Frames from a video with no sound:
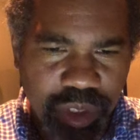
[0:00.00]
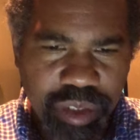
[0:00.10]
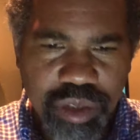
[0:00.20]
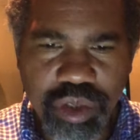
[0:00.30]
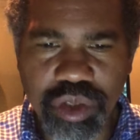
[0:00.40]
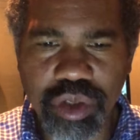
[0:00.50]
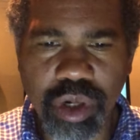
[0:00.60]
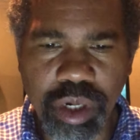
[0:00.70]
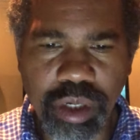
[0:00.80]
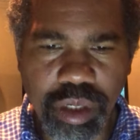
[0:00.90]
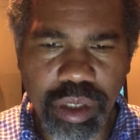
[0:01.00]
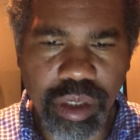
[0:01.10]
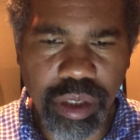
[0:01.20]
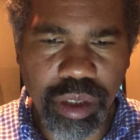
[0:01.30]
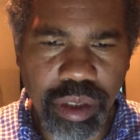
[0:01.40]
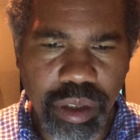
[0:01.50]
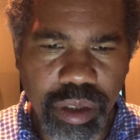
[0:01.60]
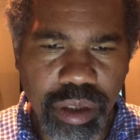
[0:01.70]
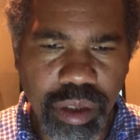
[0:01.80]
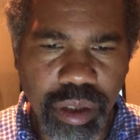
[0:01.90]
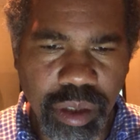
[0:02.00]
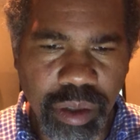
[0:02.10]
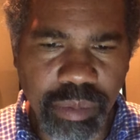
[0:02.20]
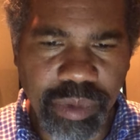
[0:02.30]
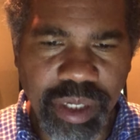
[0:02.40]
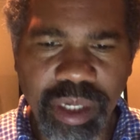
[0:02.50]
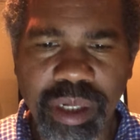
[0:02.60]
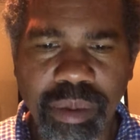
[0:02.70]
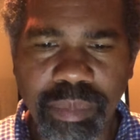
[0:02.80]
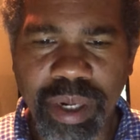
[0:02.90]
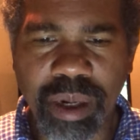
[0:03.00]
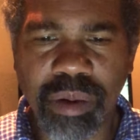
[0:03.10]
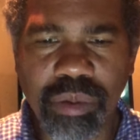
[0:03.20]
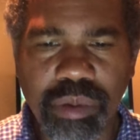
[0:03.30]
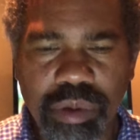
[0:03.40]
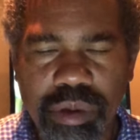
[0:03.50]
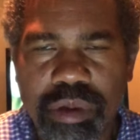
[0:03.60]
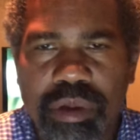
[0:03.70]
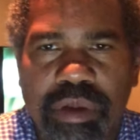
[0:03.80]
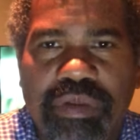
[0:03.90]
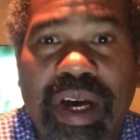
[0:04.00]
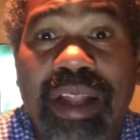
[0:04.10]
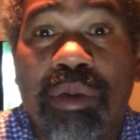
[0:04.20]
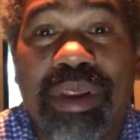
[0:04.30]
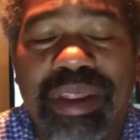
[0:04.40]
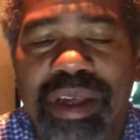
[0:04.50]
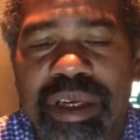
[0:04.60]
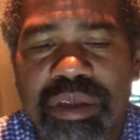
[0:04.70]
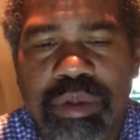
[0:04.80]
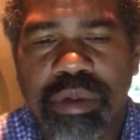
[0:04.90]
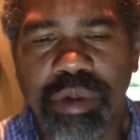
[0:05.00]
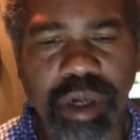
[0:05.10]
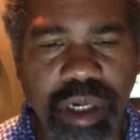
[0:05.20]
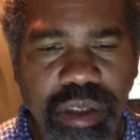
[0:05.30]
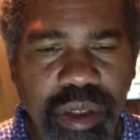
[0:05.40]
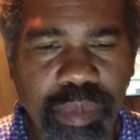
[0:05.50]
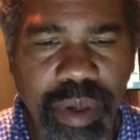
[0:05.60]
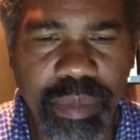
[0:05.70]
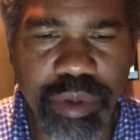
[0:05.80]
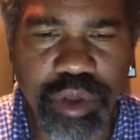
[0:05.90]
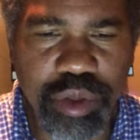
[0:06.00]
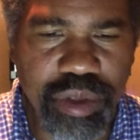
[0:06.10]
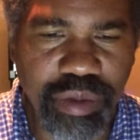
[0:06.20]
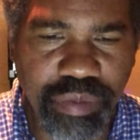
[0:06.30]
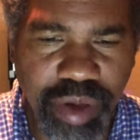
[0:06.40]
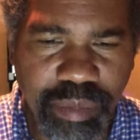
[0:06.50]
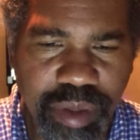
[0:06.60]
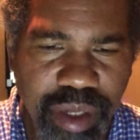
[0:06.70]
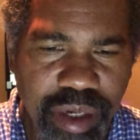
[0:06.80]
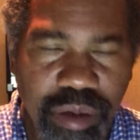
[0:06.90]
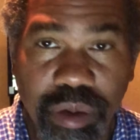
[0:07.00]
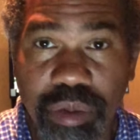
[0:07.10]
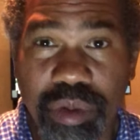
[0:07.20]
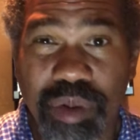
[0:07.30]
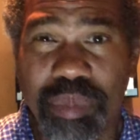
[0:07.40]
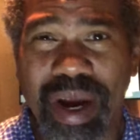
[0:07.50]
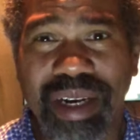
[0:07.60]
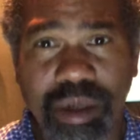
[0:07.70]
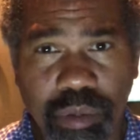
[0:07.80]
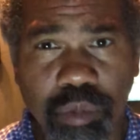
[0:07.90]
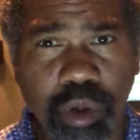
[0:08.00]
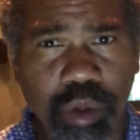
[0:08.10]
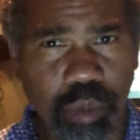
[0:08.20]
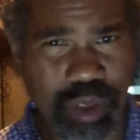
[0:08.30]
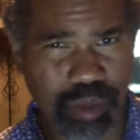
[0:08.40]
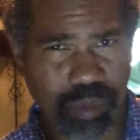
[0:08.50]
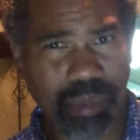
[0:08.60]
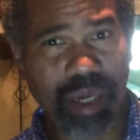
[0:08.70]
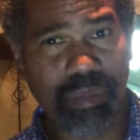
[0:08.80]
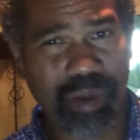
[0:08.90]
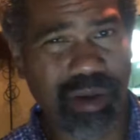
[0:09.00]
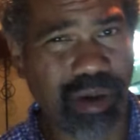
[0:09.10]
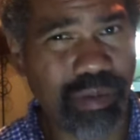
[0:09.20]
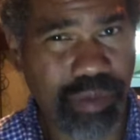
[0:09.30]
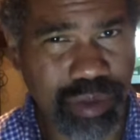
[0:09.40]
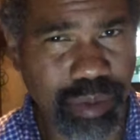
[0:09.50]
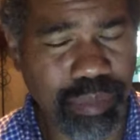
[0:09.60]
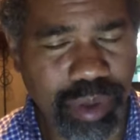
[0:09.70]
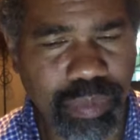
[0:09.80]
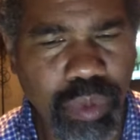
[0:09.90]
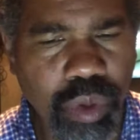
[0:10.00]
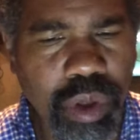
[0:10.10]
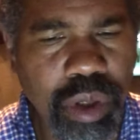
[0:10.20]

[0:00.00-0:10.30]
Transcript: need to start thinking about the following things with regard to your paper. Choosing a family that you know through your practicum work, which might be hard for some people.